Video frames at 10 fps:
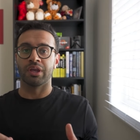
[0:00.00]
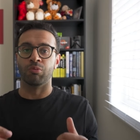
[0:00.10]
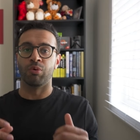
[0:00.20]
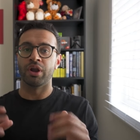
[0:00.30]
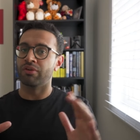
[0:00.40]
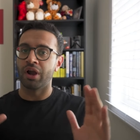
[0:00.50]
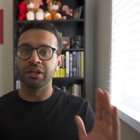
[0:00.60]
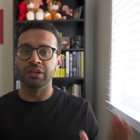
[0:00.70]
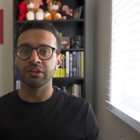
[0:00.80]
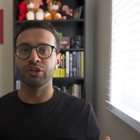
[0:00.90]
whatever
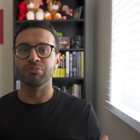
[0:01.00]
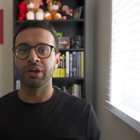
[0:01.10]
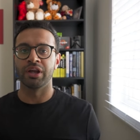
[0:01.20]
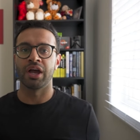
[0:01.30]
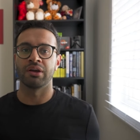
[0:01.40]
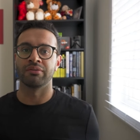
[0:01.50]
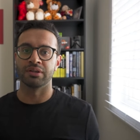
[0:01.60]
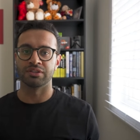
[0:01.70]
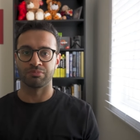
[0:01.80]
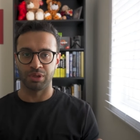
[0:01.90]
idea that you might have
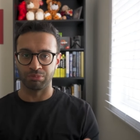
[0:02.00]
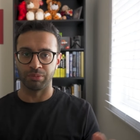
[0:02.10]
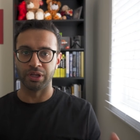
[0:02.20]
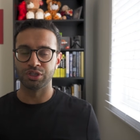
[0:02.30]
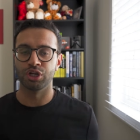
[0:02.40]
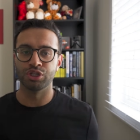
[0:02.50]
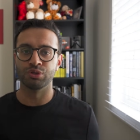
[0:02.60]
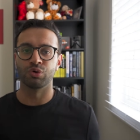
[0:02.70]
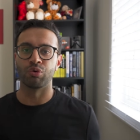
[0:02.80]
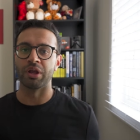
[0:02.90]
as people might judge
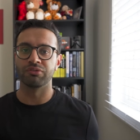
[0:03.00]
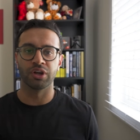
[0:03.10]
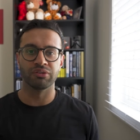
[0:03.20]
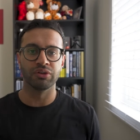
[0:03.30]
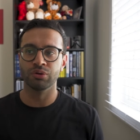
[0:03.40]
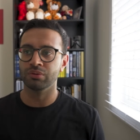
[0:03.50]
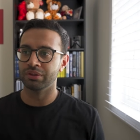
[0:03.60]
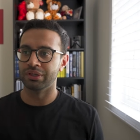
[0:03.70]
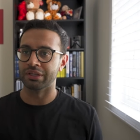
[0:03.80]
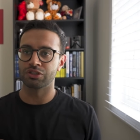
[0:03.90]
you or make fun of you,
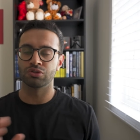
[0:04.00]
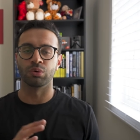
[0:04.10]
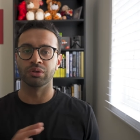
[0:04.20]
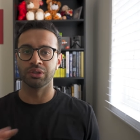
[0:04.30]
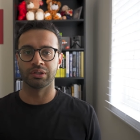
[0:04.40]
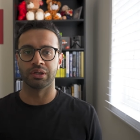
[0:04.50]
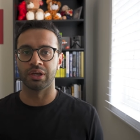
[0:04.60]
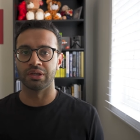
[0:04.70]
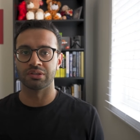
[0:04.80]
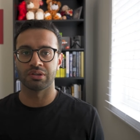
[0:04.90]
it's totally not the
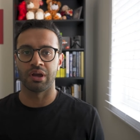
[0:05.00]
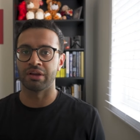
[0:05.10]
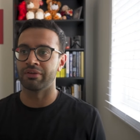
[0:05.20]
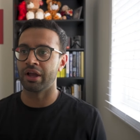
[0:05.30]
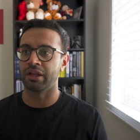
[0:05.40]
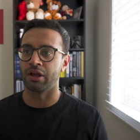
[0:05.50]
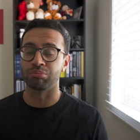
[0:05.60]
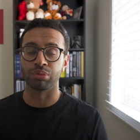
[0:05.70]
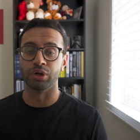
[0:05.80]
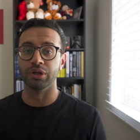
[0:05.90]
case. I've had a
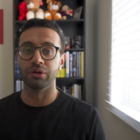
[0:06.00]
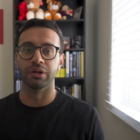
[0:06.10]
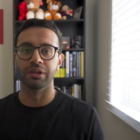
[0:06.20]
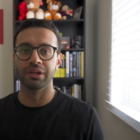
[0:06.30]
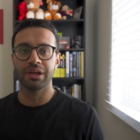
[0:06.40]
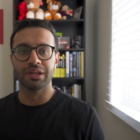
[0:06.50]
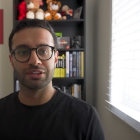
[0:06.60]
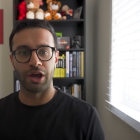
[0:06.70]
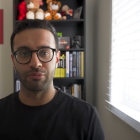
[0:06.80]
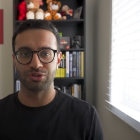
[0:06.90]
pretty good
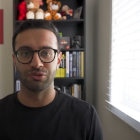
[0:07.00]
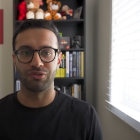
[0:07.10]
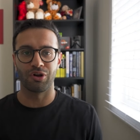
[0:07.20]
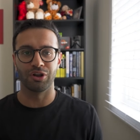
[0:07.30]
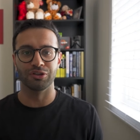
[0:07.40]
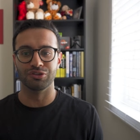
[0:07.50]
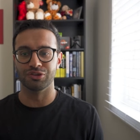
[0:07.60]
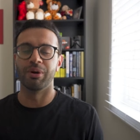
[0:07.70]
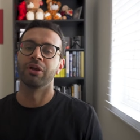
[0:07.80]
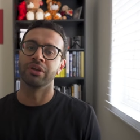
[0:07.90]
time so far on
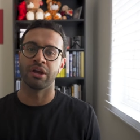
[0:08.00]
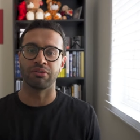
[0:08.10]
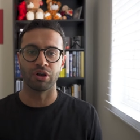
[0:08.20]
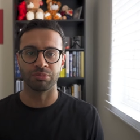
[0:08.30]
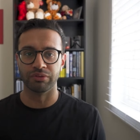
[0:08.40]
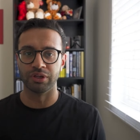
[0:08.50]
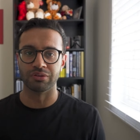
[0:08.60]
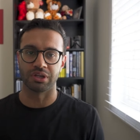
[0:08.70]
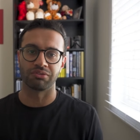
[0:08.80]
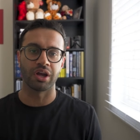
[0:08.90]
YouTube. I only have a couple
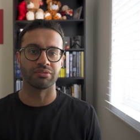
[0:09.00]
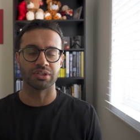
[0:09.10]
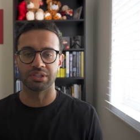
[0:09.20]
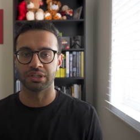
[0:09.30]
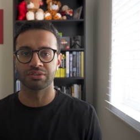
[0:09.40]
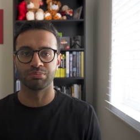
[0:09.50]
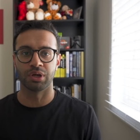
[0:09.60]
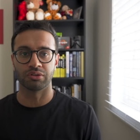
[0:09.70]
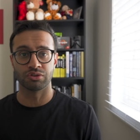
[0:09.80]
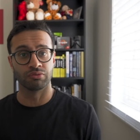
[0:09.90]
videos, like five or six,
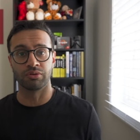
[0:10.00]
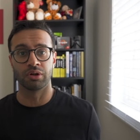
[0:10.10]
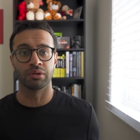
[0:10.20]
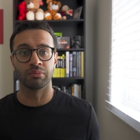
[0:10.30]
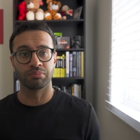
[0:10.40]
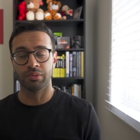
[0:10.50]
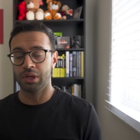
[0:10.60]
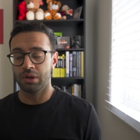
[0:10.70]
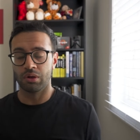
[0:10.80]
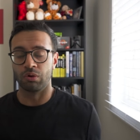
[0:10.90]
but so far the
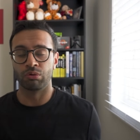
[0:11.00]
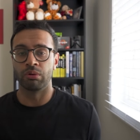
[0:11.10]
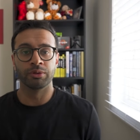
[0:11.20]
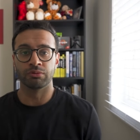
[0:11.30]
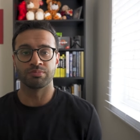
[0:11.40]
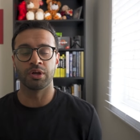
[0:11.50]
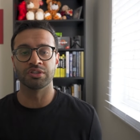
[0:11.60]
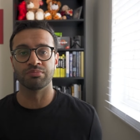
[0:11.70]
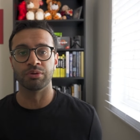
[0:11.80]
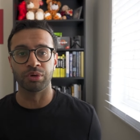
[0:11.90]
overwhelming
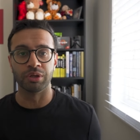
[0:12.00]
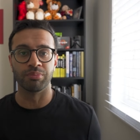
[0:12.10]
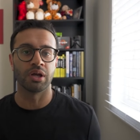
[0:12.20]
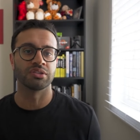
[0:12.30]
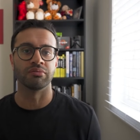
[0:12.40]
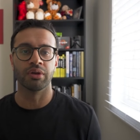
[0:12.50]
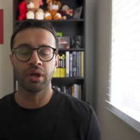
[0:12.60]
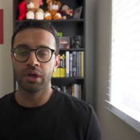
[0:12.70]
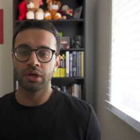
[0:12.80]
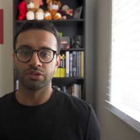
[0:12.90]
response has been pretty positive.
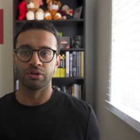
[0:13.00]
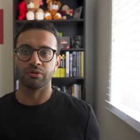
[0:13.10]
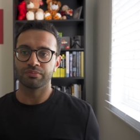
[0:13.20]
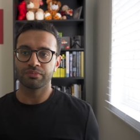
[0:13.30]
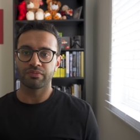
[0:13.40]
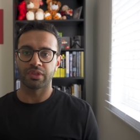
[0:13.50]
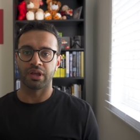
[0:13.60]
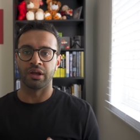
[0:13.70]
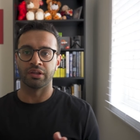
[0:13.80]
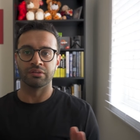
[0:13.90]
So
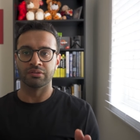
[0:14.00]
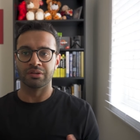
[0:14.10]
uh,